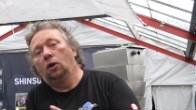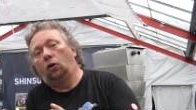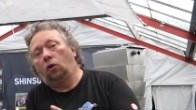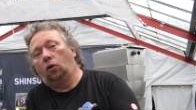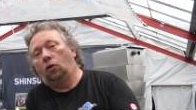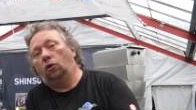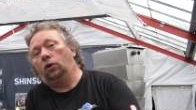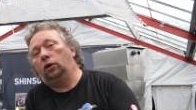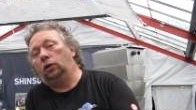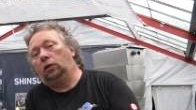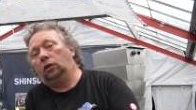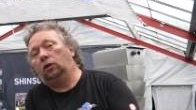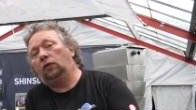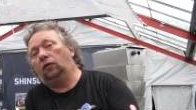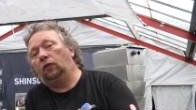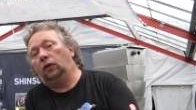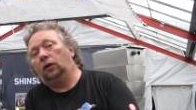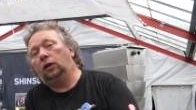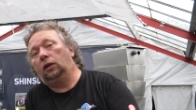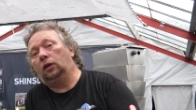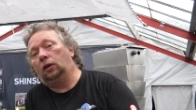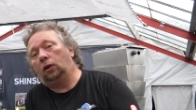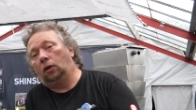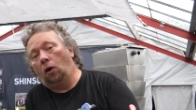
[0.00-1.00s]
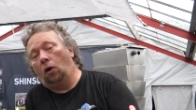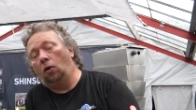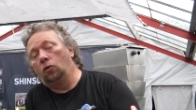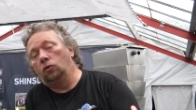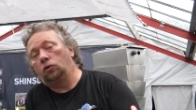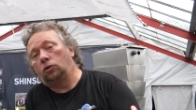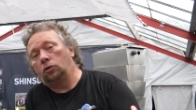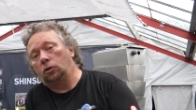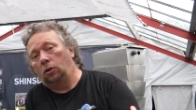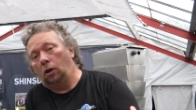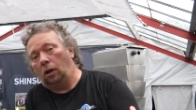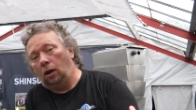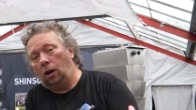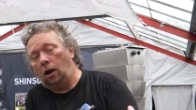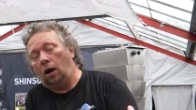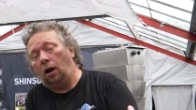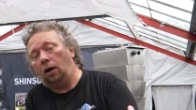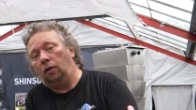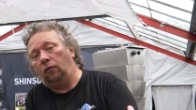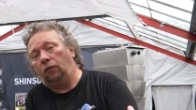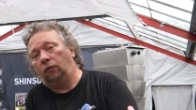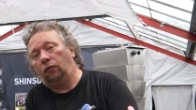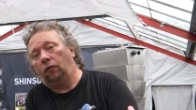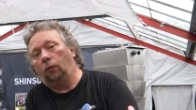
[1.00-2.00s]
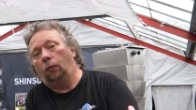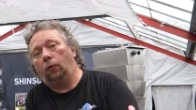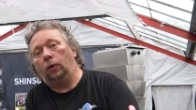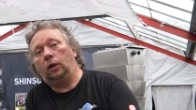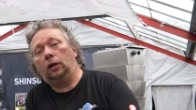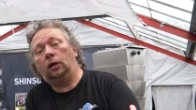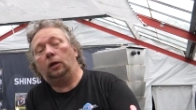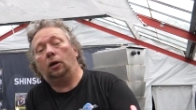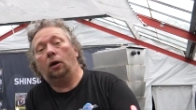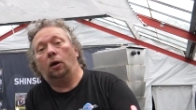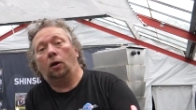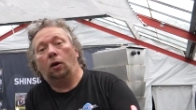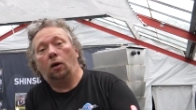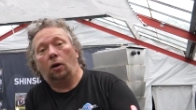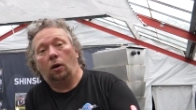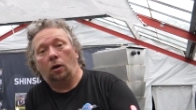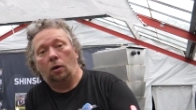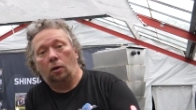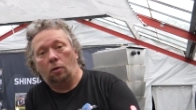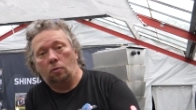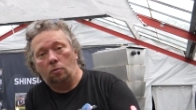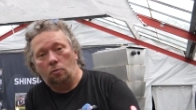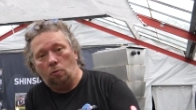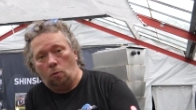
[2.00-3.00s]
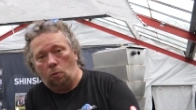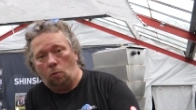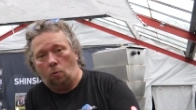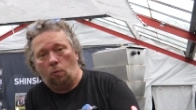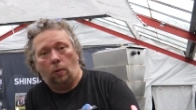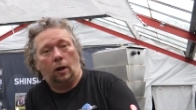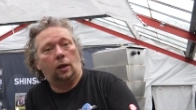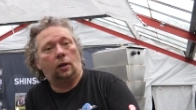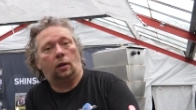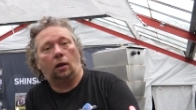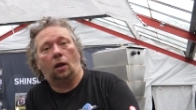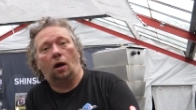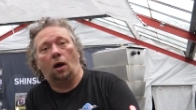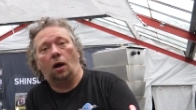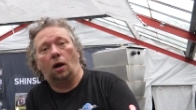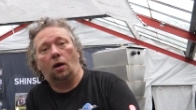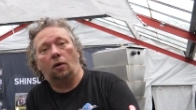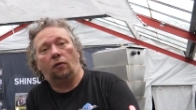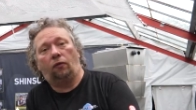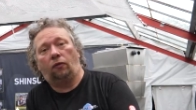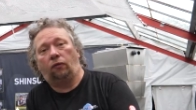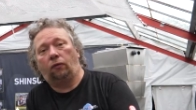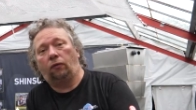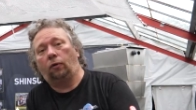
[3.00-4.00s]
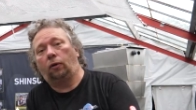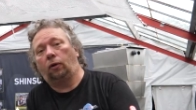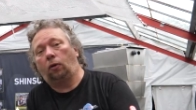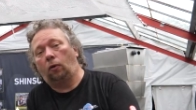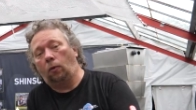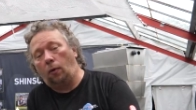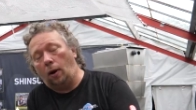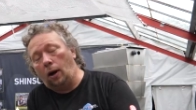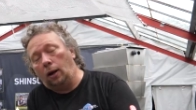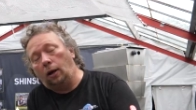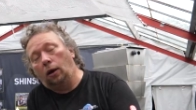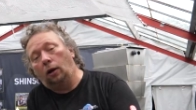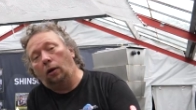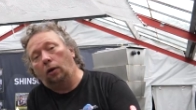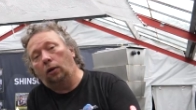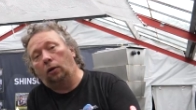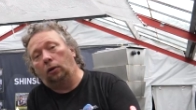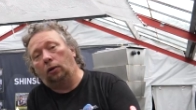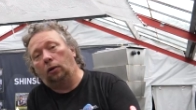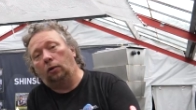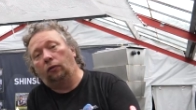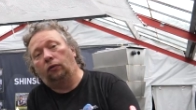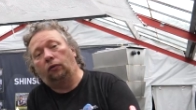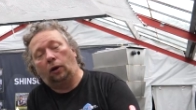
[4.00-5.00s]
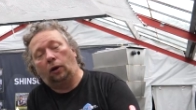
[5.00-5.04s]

Koi TV goes live. We went live quite a lot of